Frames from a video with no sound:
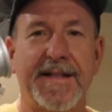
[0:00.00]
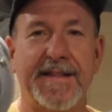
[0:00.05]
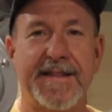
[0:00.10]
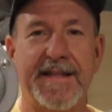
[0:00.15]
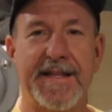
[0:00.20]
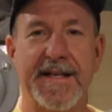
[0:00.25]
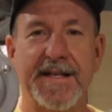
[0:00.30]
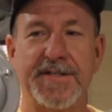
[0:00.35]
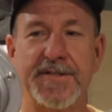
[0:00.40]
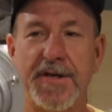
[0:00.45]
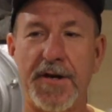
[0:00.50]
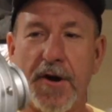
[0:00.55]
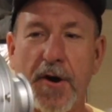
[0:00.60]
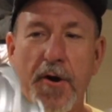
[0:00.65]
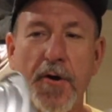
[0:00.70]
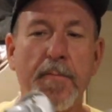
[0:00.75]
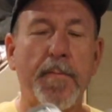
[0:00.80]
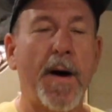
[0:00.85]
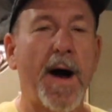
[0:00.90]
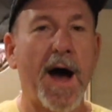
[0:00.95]
these
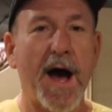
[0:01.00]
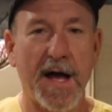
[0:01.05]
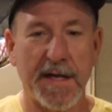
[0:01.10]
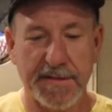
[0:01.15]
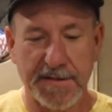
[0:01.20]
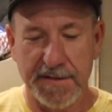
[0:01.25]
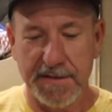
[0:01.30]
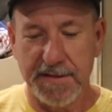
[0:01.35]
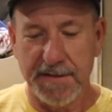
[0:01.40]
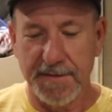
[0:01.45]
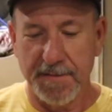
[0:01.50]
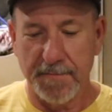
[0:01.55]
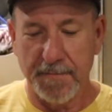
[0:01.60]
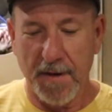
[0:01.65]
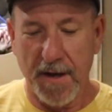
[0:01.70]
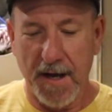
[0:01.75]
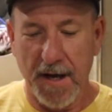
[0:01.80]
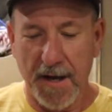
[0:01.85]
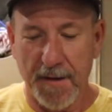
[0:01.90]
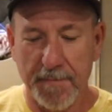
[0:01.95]

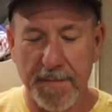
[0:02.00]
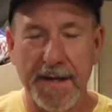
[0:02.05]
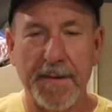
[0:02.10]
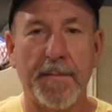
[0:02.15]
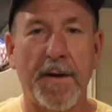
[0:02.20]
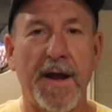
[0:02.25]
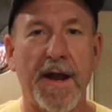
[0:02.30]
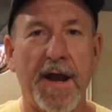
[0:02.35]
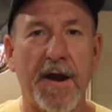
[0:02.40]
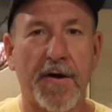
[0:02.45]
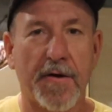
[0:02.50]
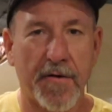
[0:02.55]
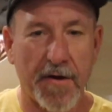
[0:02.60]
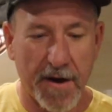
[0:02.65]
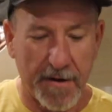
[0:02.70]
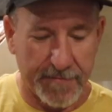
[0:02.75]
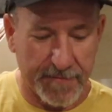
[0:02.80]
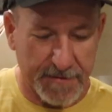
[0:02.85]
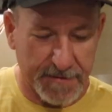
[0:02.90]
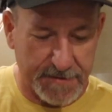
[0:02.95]
erPODS made by
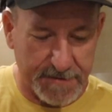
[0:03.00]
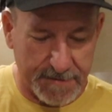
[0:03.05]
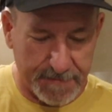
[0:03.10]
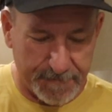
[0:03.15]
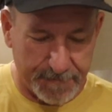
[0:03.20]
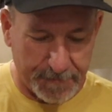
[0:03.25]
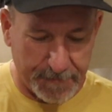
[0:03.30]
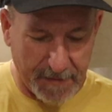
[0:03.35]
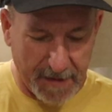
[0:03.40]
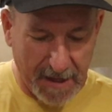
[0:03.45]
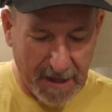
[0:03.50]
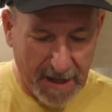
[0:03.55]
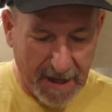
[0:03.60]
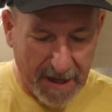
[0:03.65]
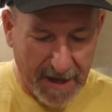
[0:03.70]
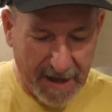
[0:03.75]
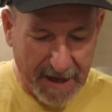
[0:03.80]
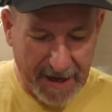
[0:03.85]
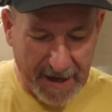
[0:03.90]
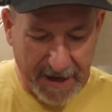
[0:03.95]
Aircrafters,
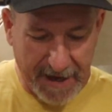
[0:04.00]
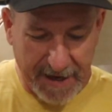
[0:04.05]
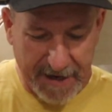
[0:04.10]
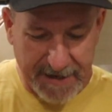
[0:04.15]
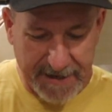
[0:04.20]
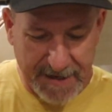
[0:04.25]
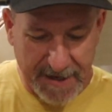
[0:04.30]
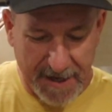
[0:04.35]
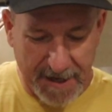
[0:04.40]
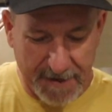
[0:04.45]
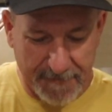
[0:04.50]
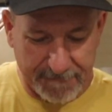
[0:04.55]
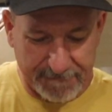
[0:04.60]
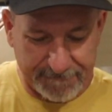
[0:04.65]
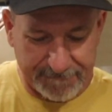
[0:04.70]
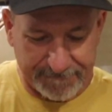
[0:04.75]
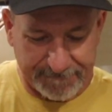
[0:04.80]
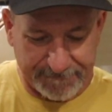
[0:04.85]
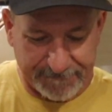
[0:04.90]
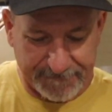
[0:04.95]
and
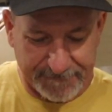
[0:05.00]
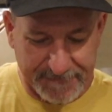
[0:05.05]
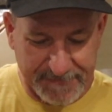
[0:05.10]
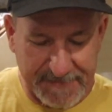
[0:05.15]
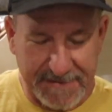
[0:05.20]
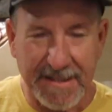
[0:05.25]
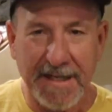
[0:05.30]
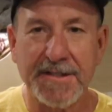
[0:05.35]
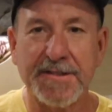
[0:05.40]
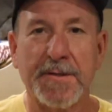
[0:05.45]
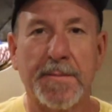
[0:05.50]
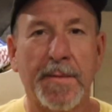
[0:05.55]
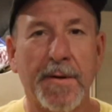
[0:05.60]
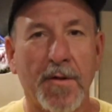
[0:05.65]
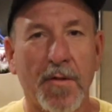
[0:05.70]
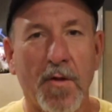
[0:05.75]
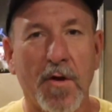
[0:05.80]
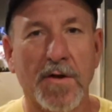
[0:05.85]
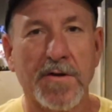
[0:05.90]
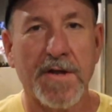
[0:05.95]
it's actually been
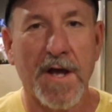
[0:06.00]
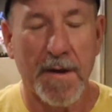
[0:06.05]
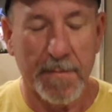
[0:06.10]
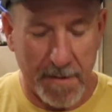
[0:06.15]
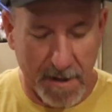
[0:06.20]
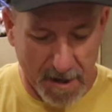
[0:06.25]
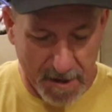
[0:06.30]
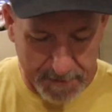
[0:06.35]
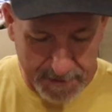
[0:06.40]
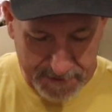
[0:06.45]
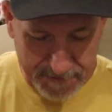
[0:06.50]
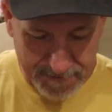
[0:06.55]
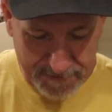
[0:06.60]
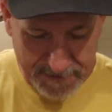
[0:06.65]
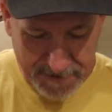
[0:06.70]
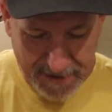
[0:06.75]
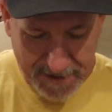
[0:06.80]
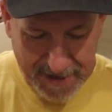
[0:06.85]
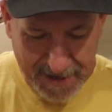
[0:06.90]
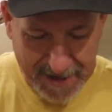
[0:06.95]
a long time coming.
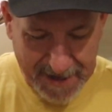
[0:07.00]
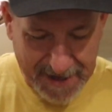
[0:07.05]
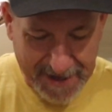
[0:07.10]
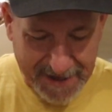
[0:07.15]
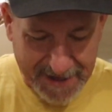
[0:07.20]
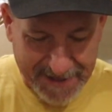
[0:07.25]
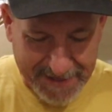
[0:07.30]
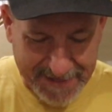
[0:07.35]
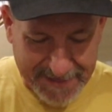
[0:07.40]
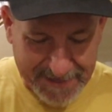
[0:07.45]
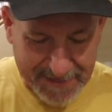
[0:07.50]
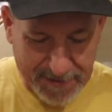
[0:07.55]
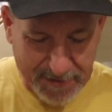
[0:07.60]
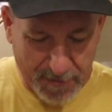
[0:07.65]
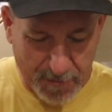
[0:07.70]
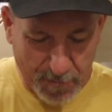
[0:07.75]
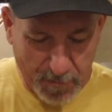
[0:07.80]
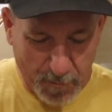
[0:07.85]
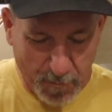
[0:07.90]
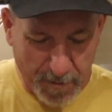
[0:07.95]

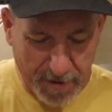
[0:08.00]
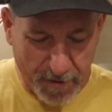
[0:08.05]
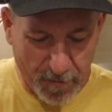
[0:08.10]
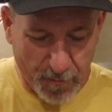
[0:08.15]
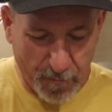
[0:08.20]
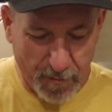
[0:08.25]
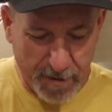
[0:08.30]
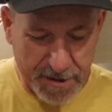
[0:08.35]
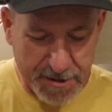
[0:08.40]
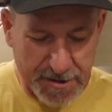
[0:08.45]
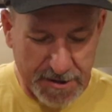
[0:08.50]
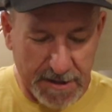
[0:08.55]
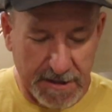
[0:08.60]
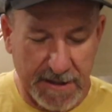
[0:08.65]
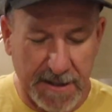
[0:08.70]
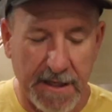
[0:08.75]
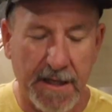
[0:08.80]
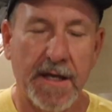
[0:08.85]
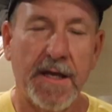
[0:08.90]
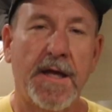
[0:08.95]
We
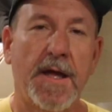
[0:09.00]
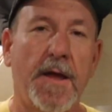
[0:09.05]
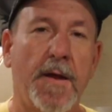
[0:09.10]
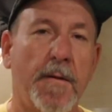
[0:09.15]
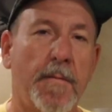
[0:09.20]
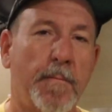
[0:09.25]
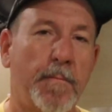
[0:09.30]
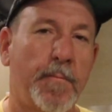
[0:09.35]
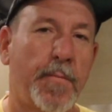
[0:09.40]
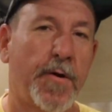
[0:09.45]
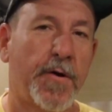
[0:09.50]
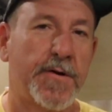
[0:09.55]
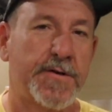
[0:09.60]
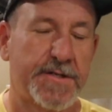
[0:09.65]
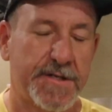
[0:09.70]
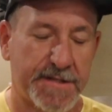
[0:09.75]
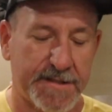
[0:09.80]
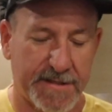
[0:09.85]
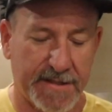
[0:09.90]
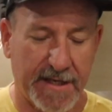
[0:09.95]
originally
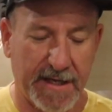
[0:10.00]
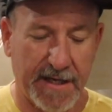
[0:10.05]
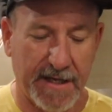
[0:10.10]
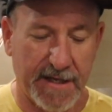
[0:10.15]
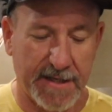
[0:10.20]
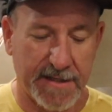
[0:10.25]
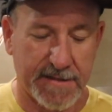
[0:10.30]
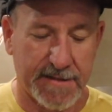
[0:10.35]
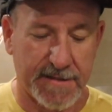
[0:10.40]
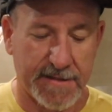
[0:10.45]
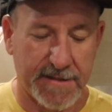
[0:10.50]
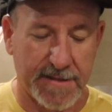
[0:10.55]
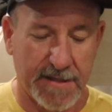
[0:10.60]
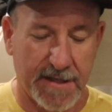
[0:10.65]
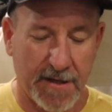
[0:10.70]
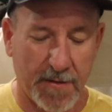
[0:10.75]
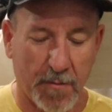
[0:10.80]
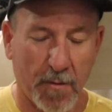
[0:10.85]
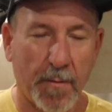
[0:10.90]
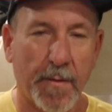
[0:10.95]
purchased these,
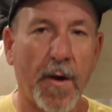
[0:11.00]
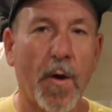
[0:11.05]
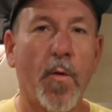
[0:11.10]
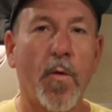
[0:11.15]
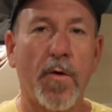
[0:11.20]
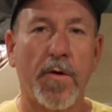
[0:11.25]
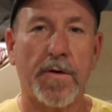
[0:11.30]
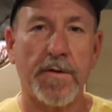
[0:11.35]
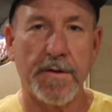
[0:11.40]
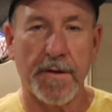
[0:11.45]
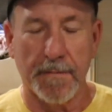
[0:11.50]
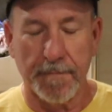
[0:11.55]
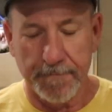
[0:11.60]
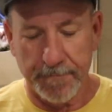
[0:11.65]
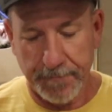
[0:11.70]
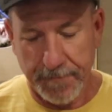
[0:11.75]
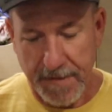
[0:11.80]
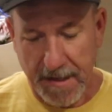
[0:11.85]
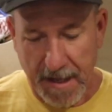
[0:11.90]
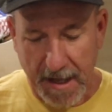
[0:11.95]
well, we ordered
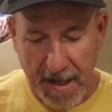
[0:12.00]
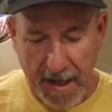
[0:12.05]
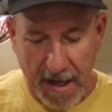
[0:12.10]
them